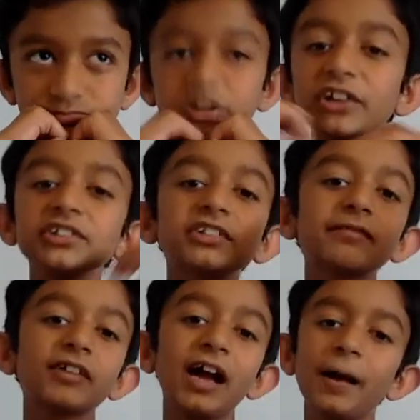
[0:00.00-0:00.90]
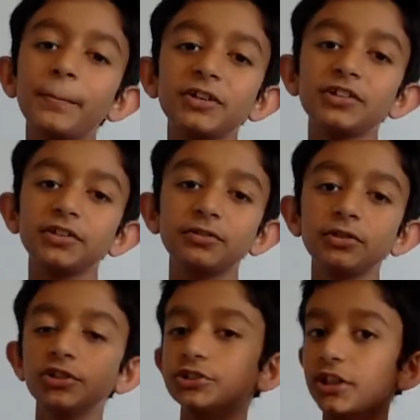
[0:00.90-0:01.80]
has this ever happened to you?
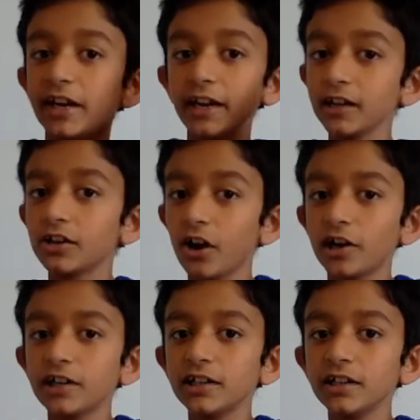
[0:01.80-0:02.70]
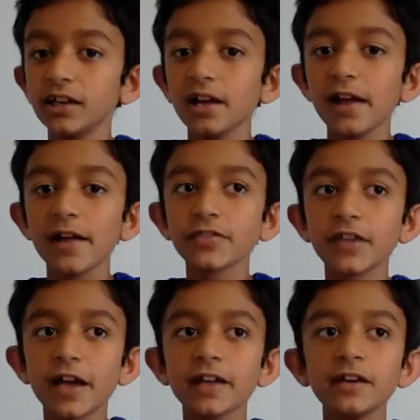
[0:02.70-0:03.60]
So you're in a car, and
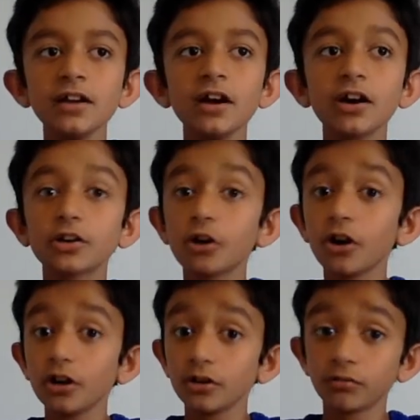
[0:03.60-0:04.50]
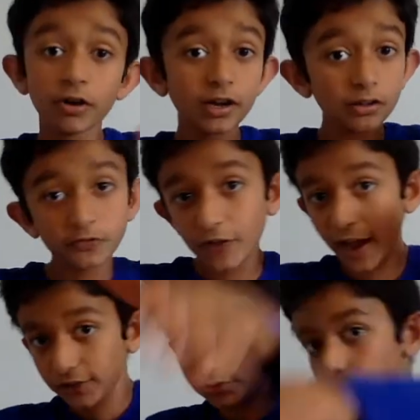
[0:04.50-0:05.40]
then a car really
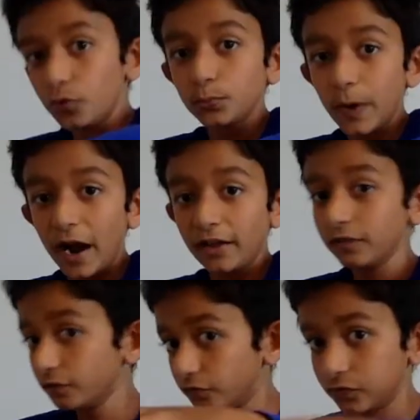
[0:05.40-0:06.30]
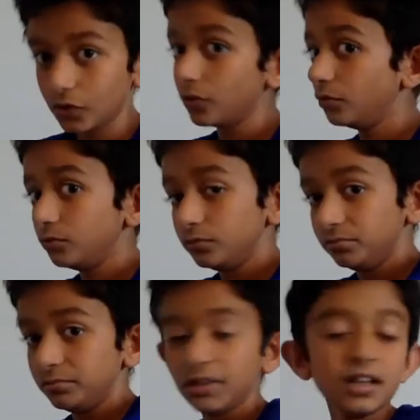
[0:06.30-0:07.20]
fast goes by, vroom.
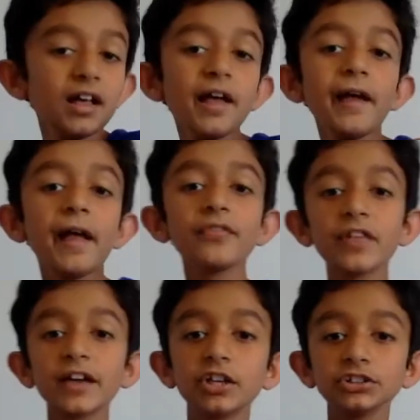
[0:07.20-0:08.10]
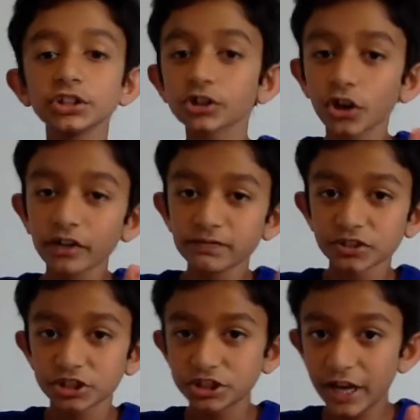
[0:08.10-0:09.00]
And then does your car ever
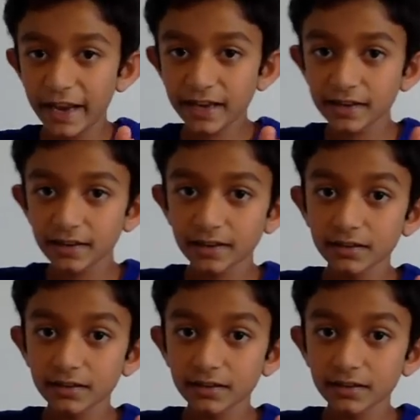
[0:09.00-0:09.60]
shake?